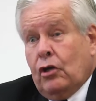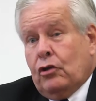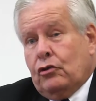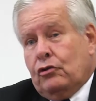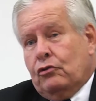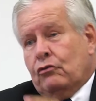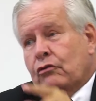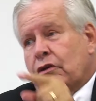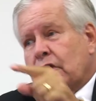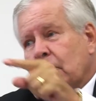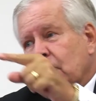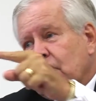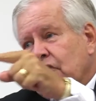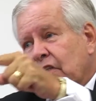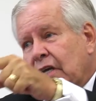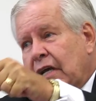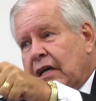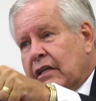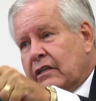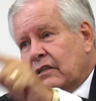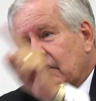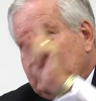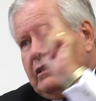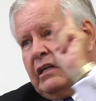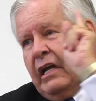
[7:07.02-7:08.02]
You can say
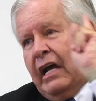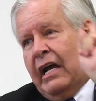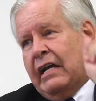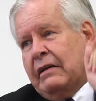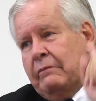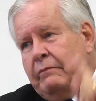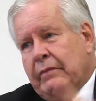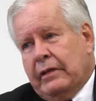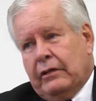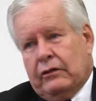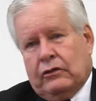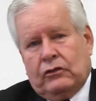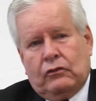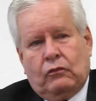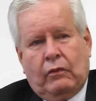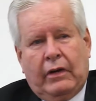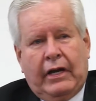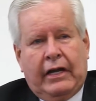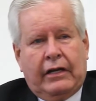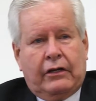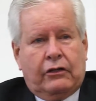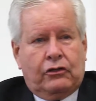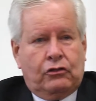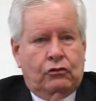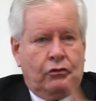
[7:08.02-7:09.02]
it's 9 meters
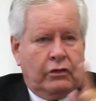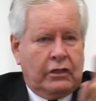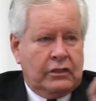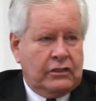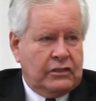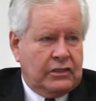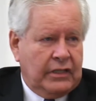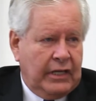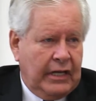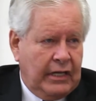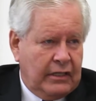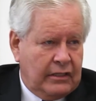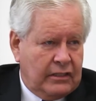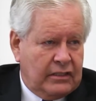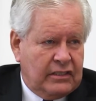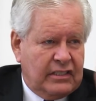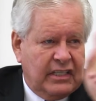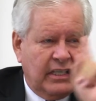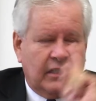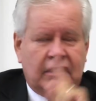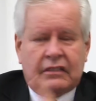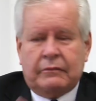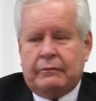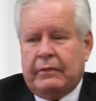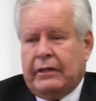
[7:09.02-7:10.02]
wide. You can say it's
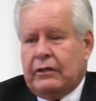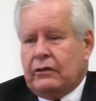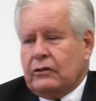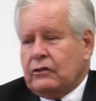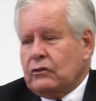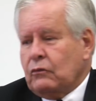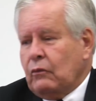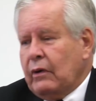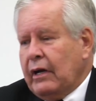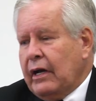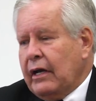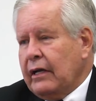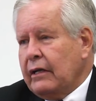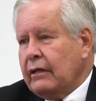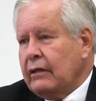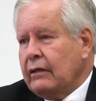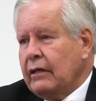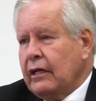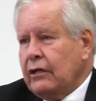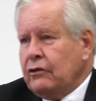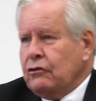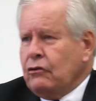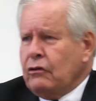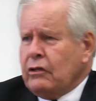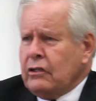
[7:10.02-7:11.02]
6 meters wide.
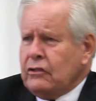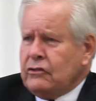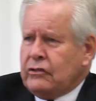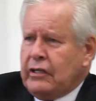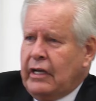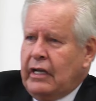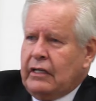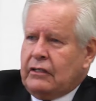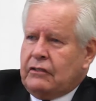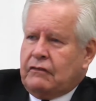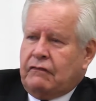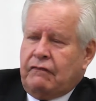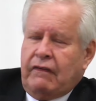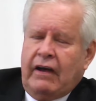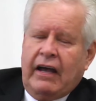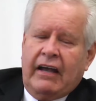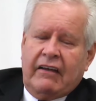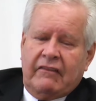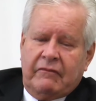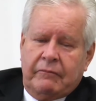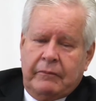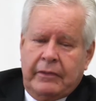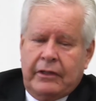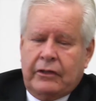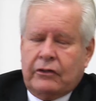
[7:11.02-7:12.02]
And you can say it's
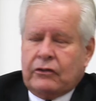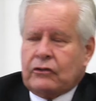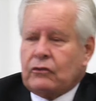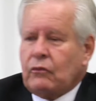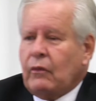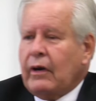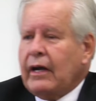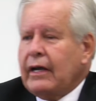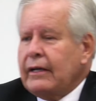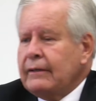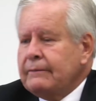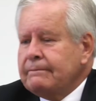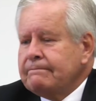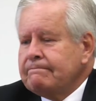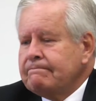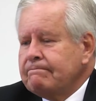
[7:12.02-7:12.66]
5 meters wide.